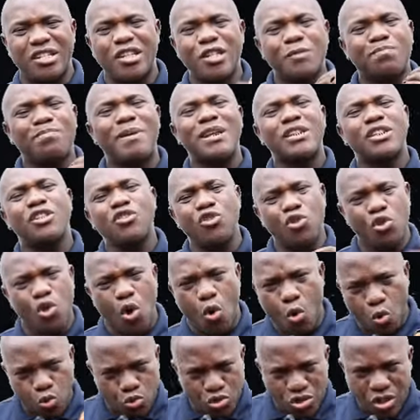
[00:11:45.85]
This person
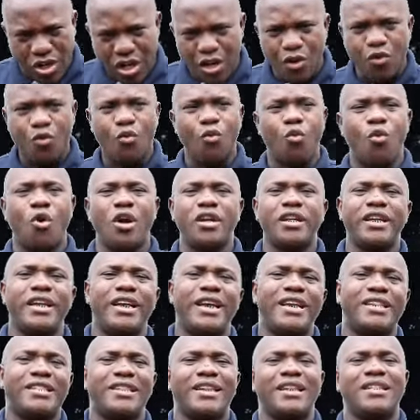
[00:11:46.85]
knows what
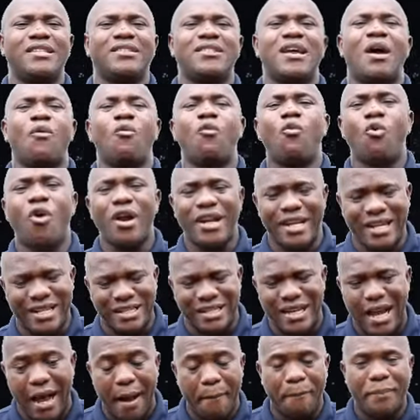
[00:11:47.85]
is in town, what
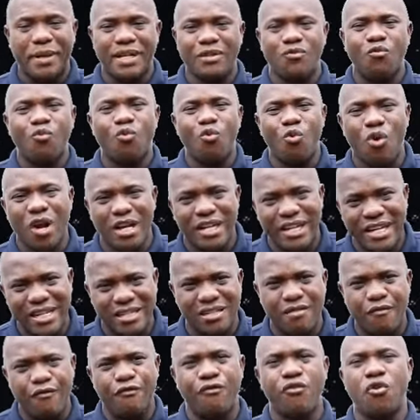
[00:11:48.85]
is happening, what
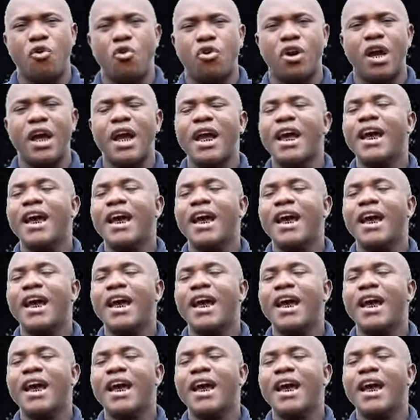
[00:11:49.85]
is in vogue.